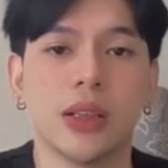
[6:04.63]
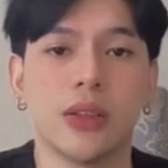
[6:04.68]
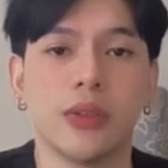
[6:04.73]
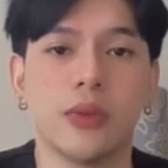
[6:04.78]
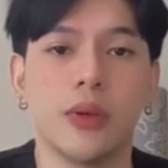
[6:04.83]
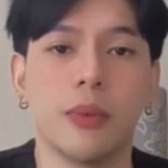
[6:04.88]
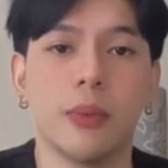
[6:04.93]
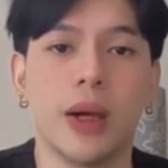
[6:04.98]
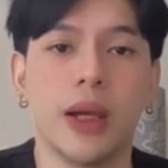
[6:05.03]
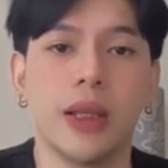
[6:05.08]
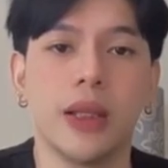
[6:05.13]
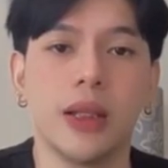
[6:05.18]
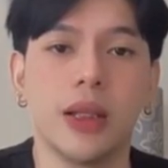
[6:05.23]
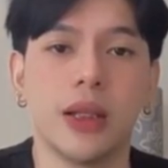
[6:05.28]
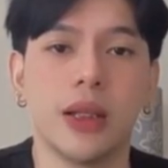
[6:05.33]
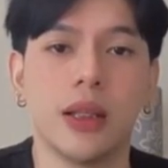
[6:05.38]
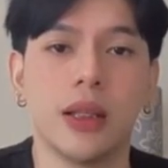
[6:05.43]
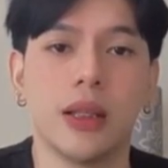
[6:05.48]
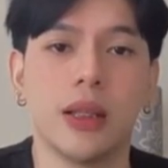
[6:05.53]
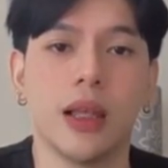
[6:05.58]

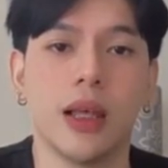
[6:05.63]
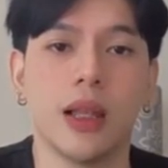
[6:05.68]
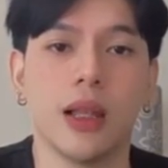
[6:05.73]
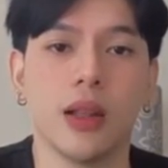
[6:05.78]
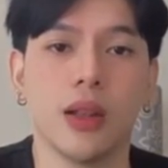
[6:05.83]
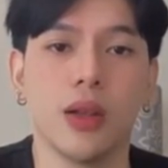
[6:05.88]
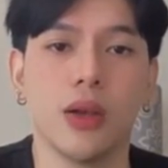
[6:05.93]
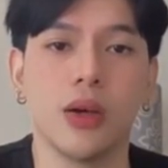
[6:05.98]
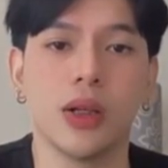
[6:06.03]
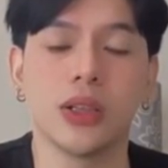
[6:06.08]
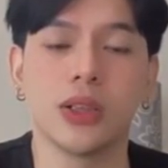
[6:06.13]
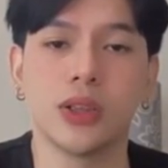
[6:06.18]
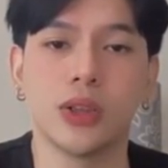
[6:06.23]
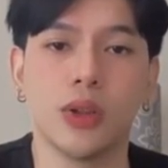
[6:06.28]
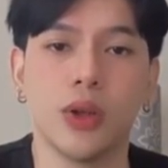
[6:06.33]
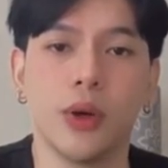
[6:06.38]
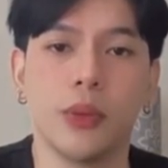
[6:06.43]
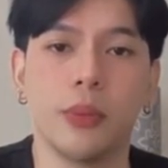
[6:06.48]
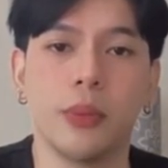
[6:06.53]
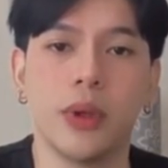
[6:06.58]
reminder that law is
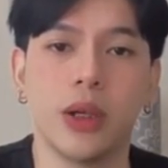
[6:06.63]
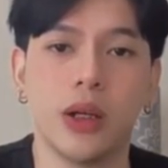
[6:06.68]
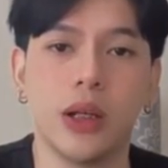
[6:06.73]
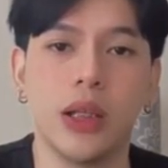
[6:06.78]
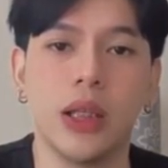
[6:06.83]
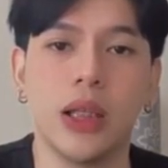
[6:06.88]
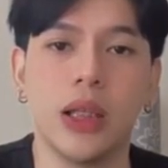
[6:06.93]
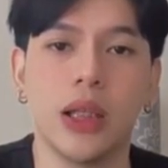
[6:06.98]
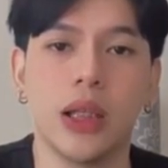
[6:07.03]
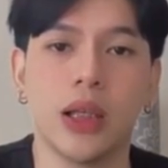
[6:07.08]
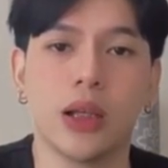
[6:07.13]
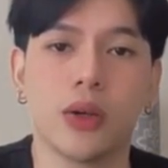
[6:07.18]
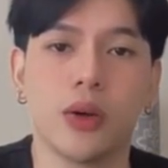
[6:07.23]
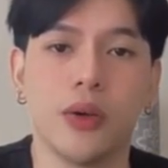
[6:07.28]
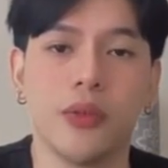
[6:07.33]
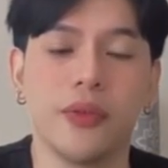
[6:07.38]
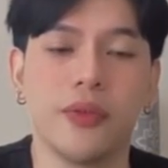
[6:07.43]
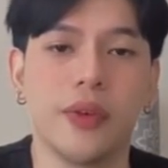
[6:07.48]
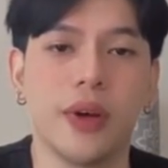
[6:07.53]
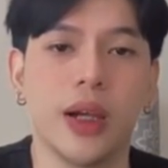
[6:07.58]
not merely
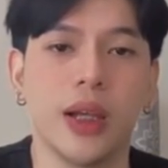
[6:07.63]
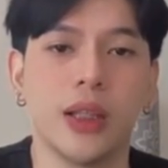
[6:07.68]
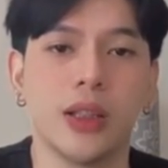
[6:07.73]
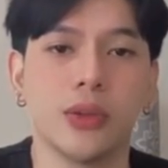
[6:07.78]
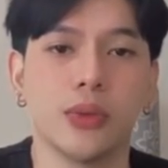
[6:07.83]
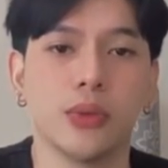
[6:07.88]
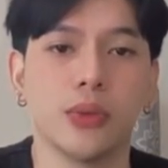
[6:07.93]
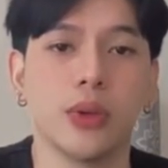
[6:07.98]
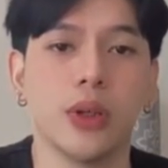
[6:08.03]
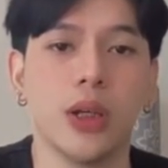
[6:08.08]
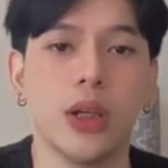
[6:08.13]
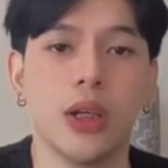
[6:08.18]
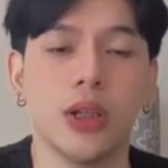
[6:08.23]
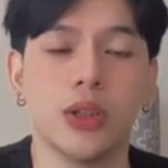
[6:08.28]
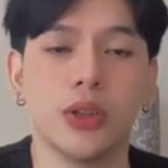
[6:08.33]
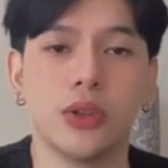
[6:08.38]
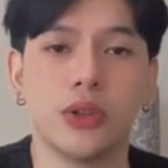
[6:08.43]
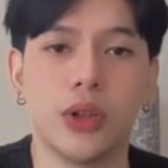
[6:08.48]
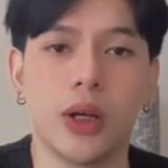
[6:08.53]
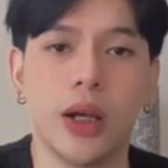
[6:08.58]
confined to
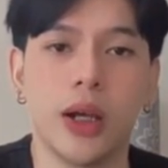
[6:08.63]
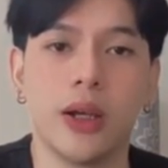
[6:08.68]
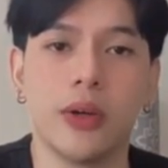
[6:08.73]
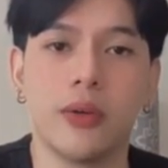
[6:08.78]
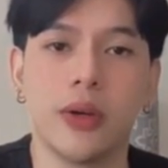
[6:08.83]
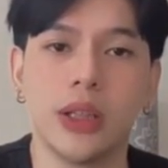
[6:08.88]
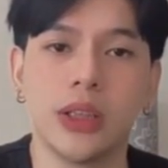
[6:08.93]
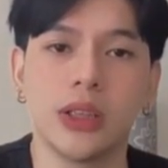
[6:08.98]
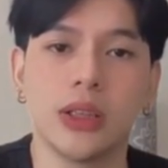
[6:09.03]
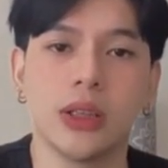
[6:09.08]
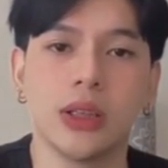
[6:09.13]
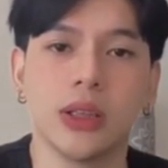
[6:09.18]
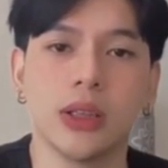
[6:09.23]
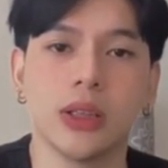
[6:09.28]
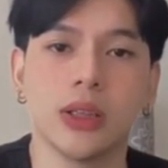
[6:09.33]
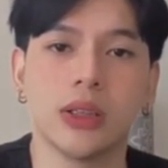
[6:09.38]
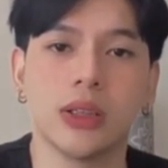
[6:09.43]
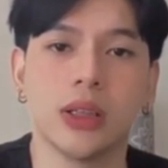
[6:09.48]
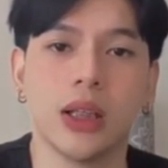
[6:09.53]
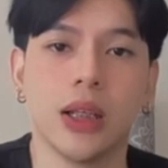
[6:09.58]
dry
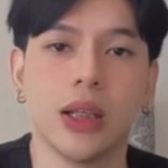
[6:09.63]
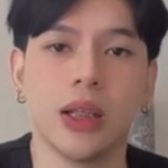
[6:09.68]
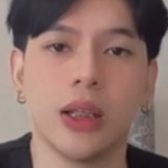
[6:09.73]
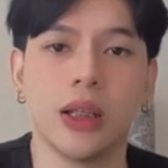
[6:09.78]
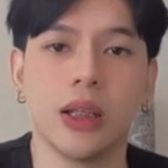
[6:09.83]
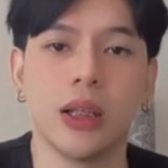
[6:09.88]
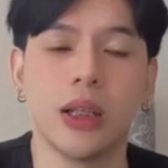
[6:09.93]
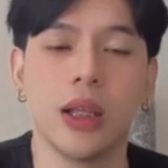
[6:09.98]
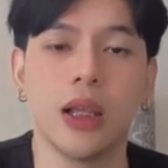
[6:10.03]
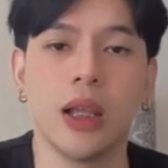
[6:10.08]
rationals and